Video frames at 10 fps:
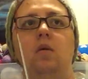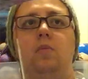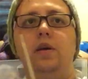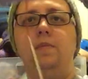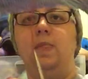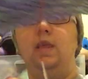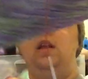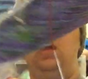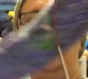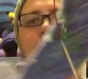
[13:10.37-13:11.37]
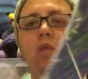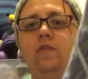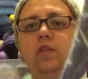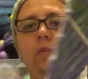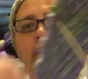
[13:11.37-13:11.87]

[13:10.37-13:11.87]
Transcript: But I'm loving the